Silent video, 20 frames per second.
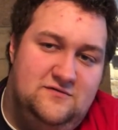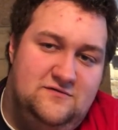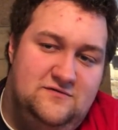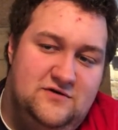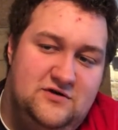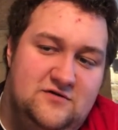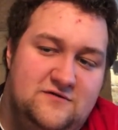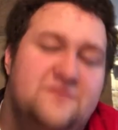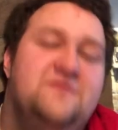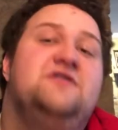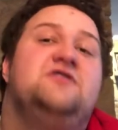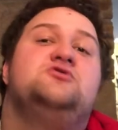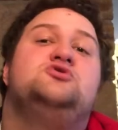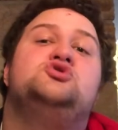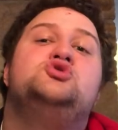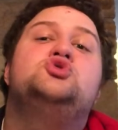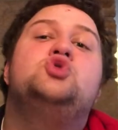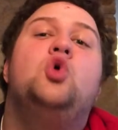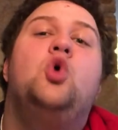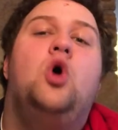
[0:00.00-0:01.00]
finger finger
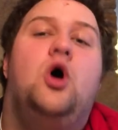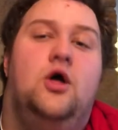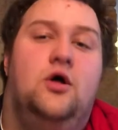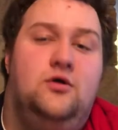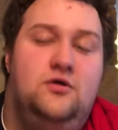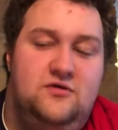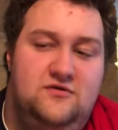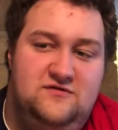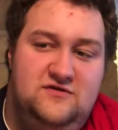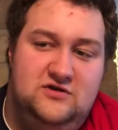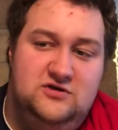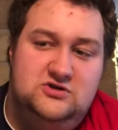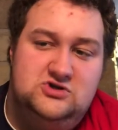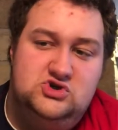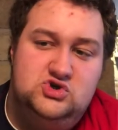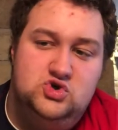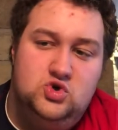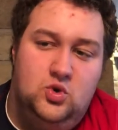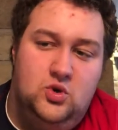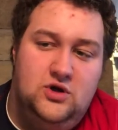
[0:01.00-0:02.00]
choil, finger
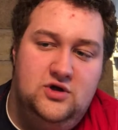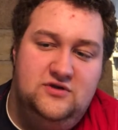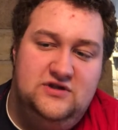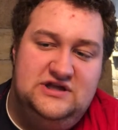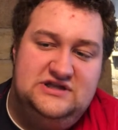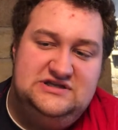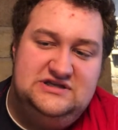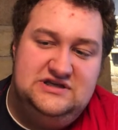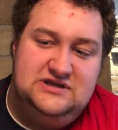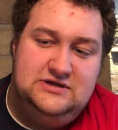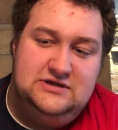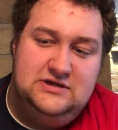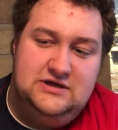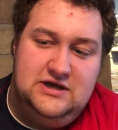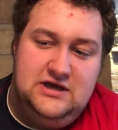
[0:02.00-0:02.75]
choil, that's it